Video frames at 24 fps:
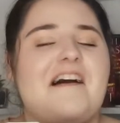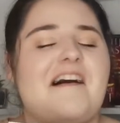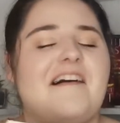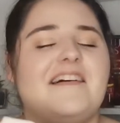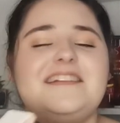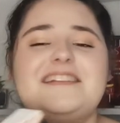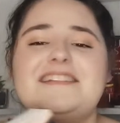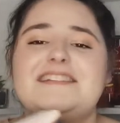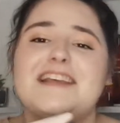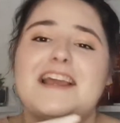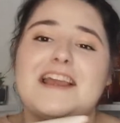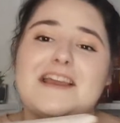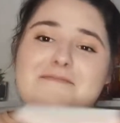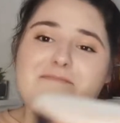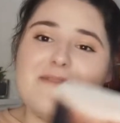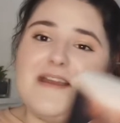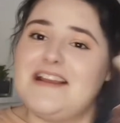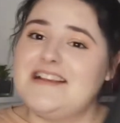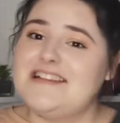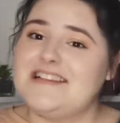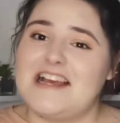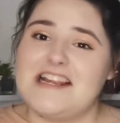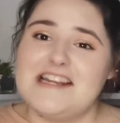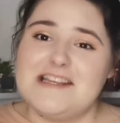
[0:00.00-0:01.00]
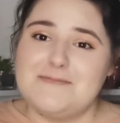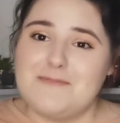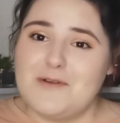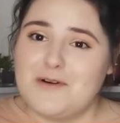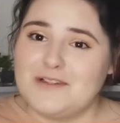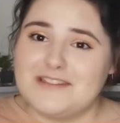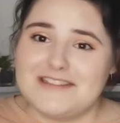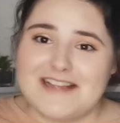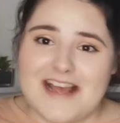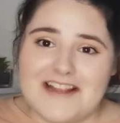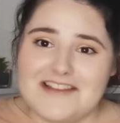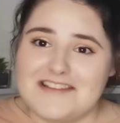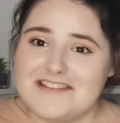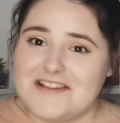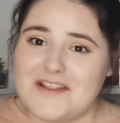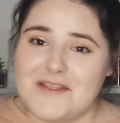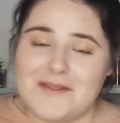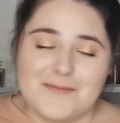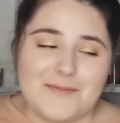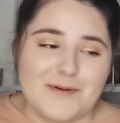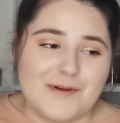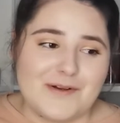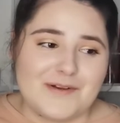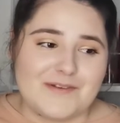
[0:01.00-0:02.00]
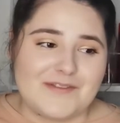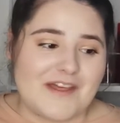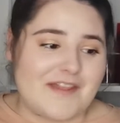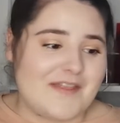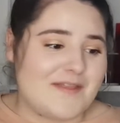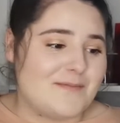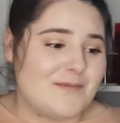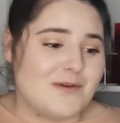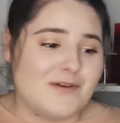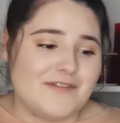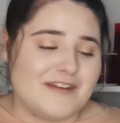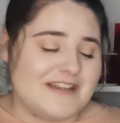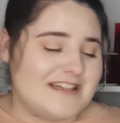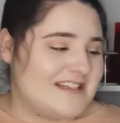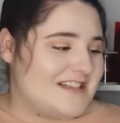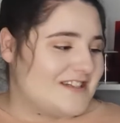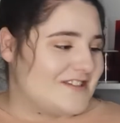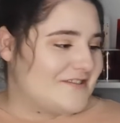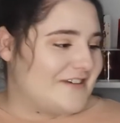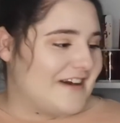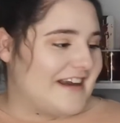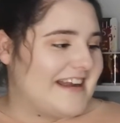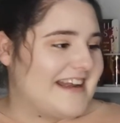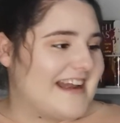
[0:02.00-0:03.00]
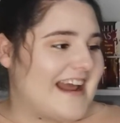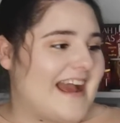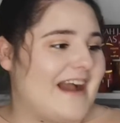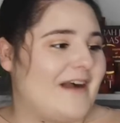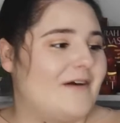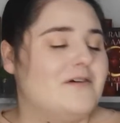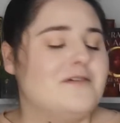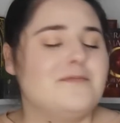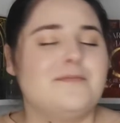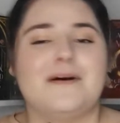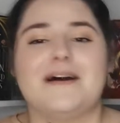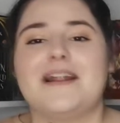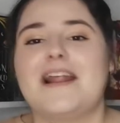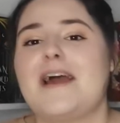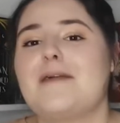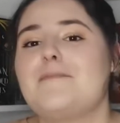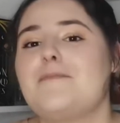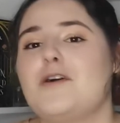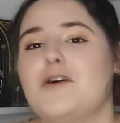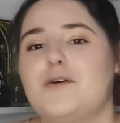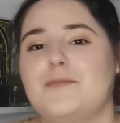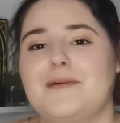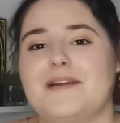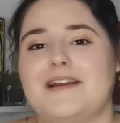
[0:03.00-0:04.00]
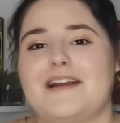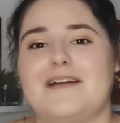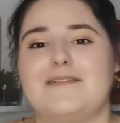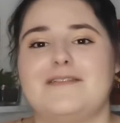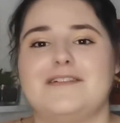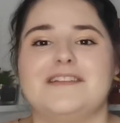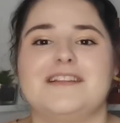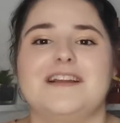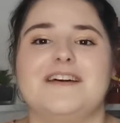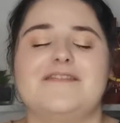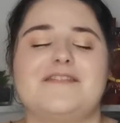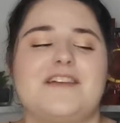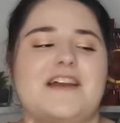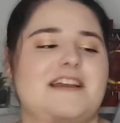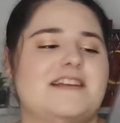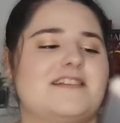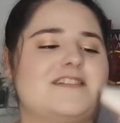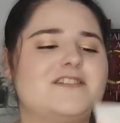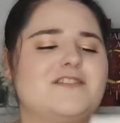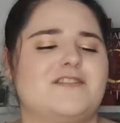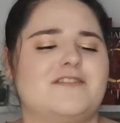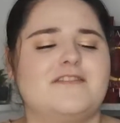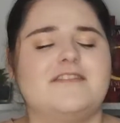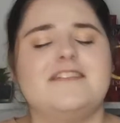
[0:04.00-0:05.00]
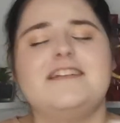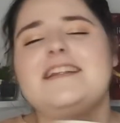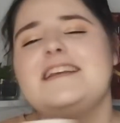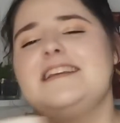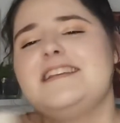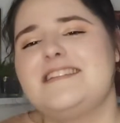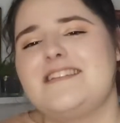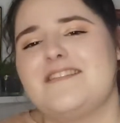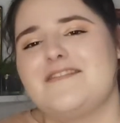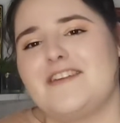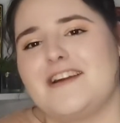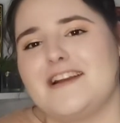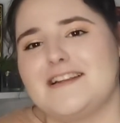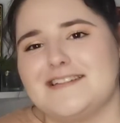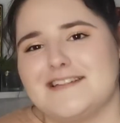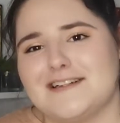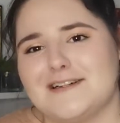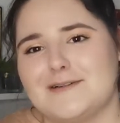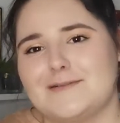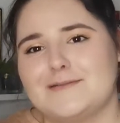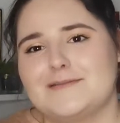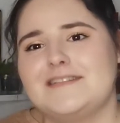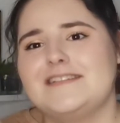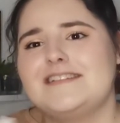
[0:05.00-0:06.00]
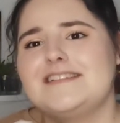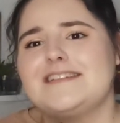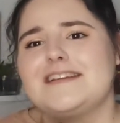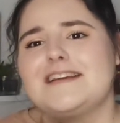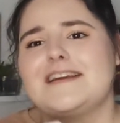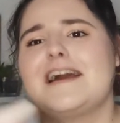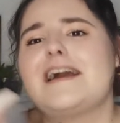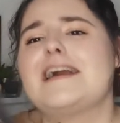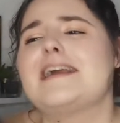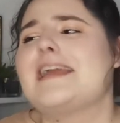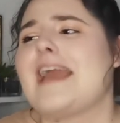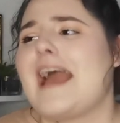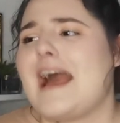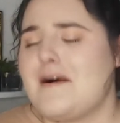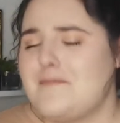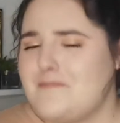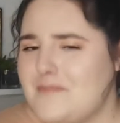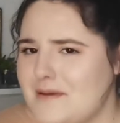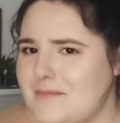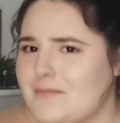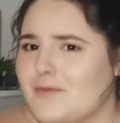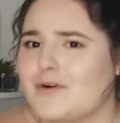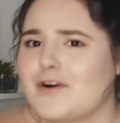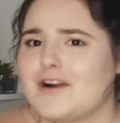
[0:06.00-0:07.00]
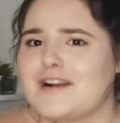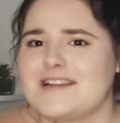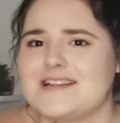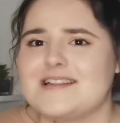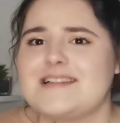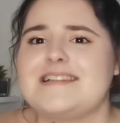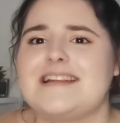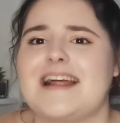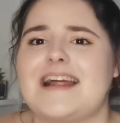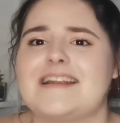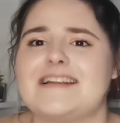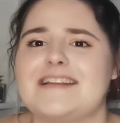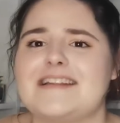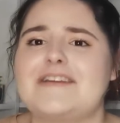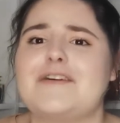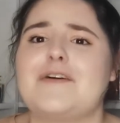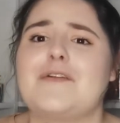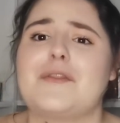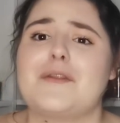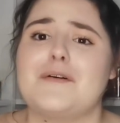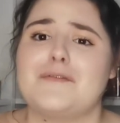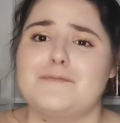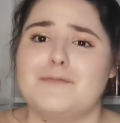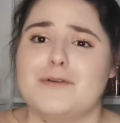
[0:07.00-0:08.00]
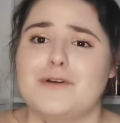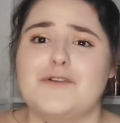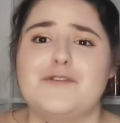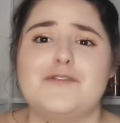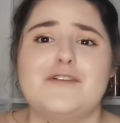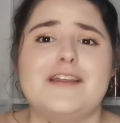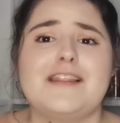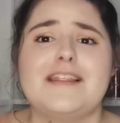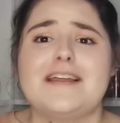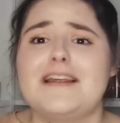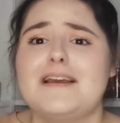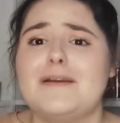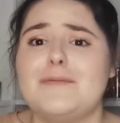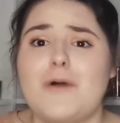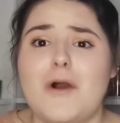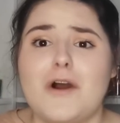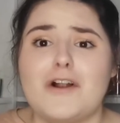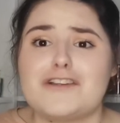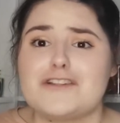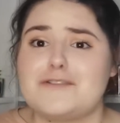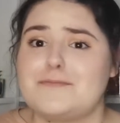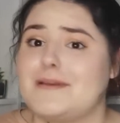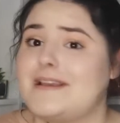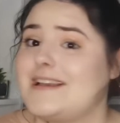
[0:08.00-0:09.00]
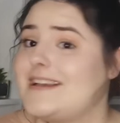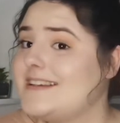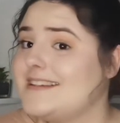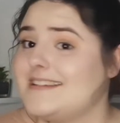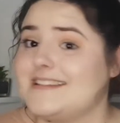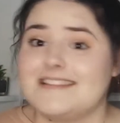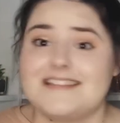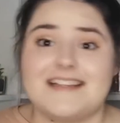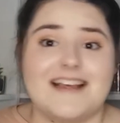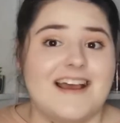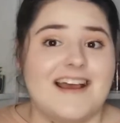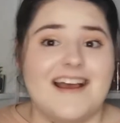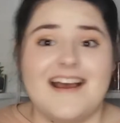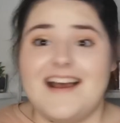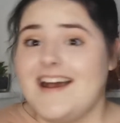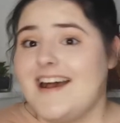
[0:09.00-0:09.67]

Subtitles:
Can't say it makes any more sense than the movie does right now, but I'm hoping I will love this. Or at least if I don't, get a bit more understanding on the movie that I watched, because